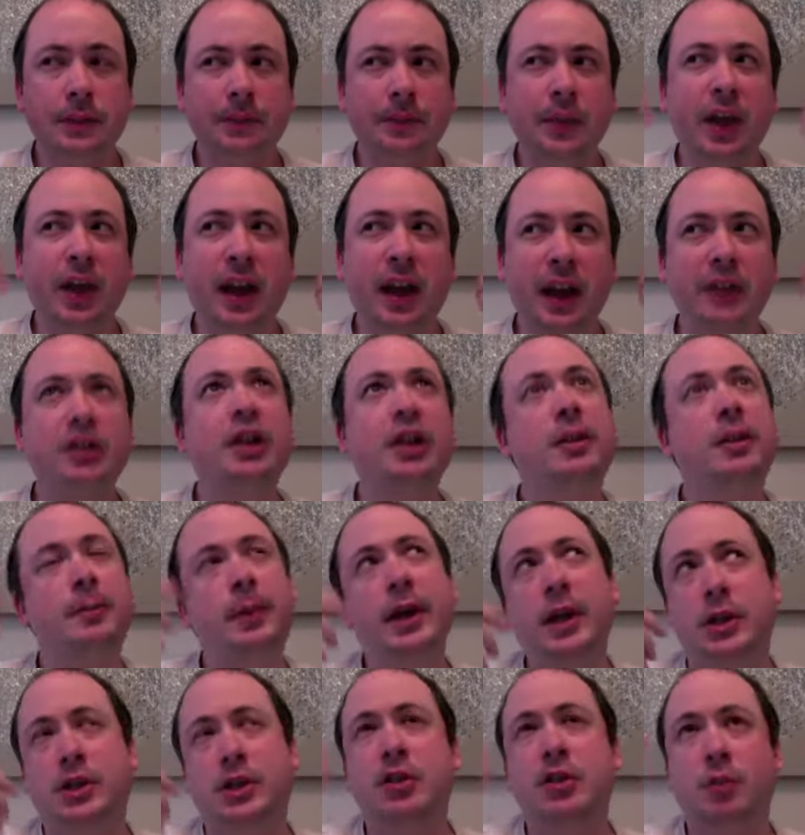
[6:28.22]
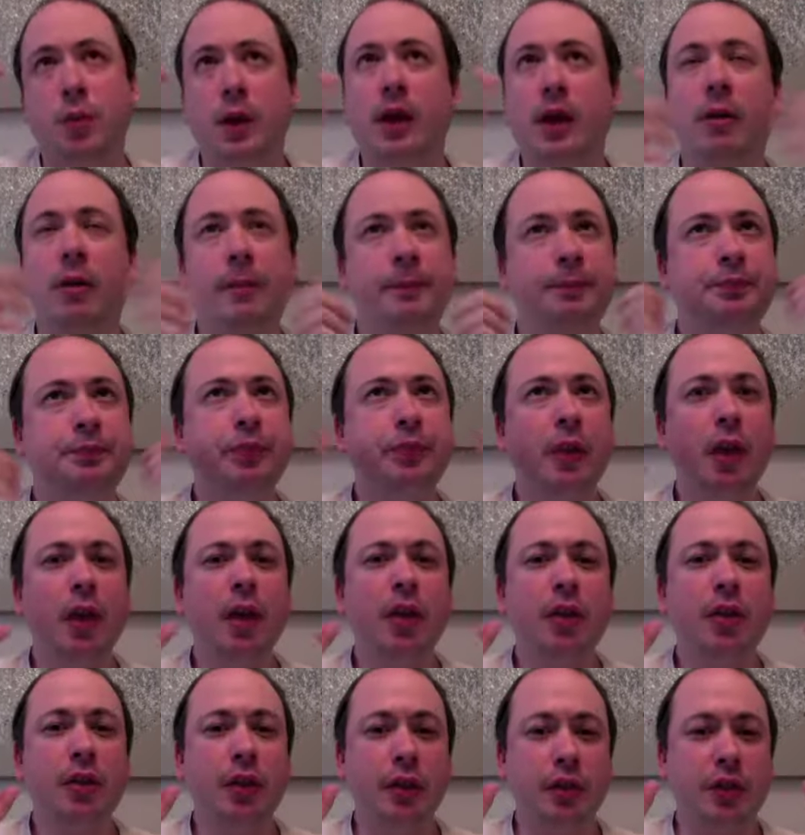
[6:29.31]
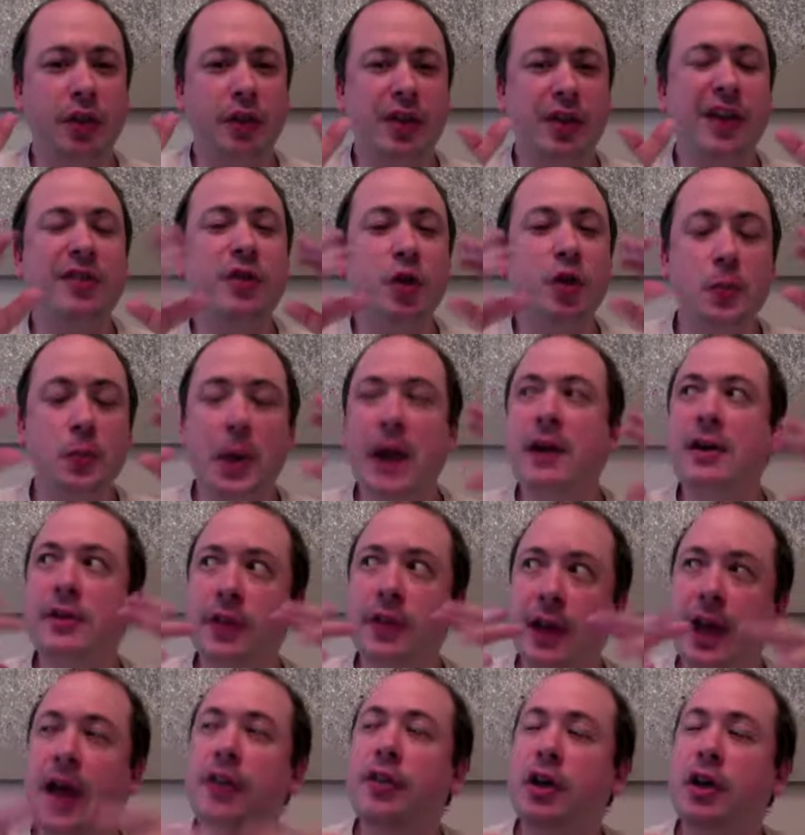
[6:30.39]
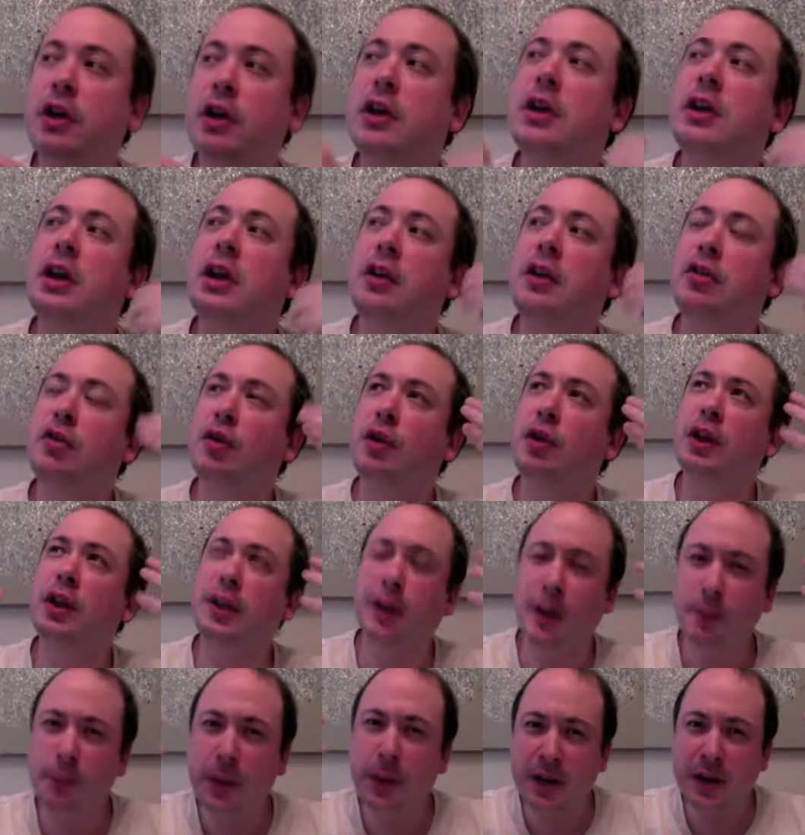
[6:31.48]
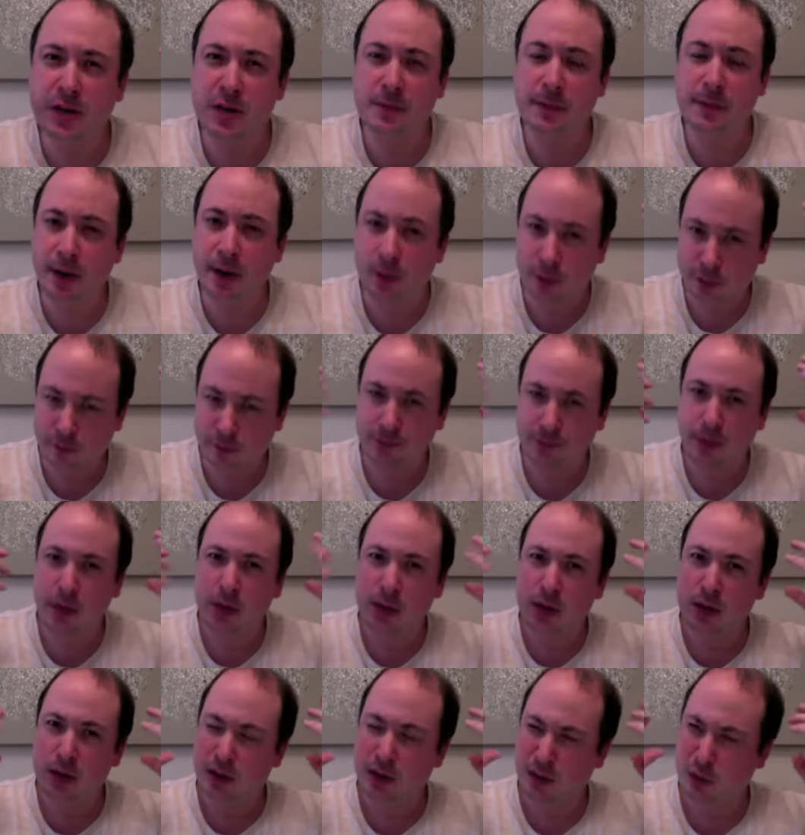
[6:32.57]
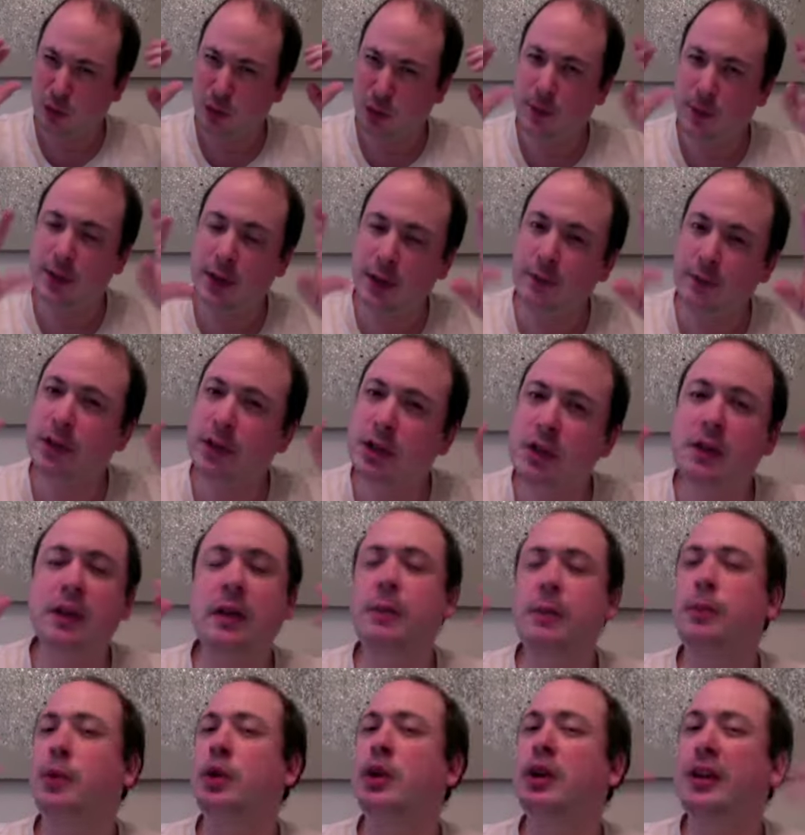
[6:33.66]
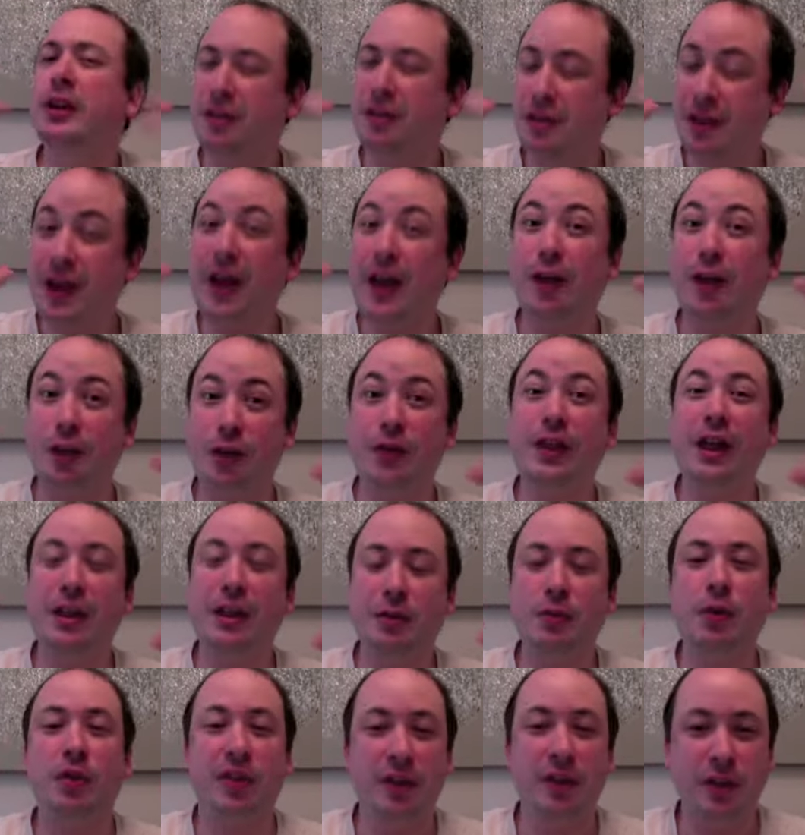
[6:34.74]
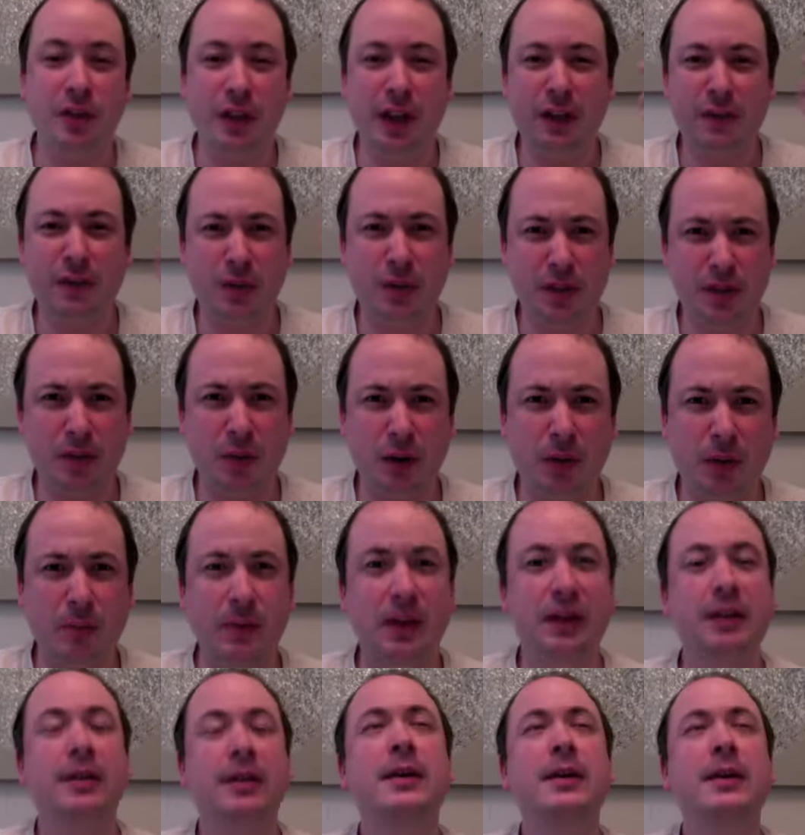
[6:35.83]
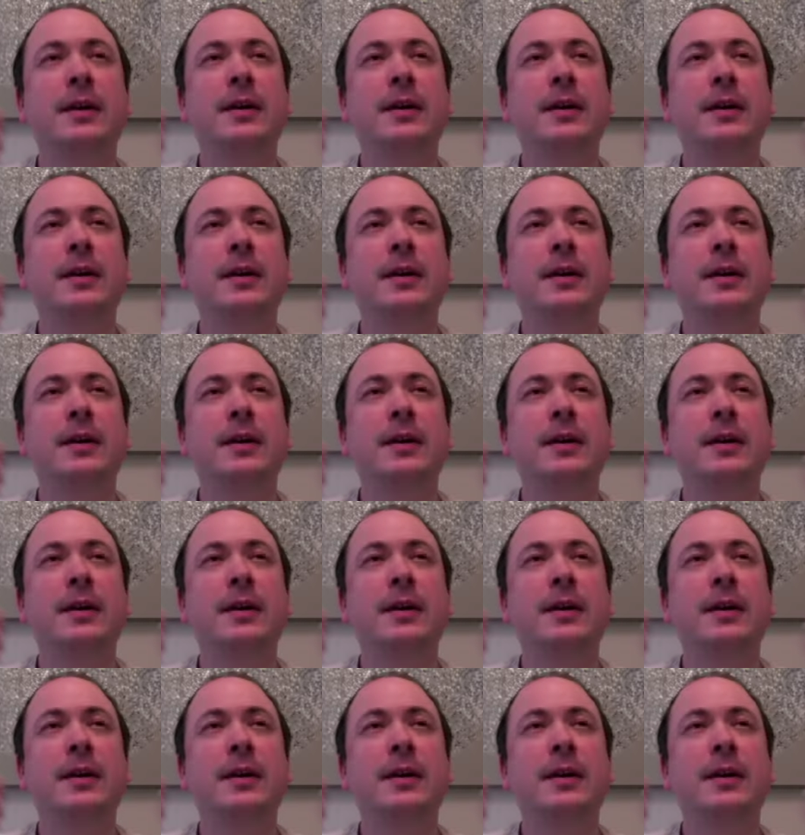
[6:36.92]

and actually the peach as well. They do marry together. It's not like you can pick them out sort of individually, but you can tell that that's what's in there, if you see what I mean.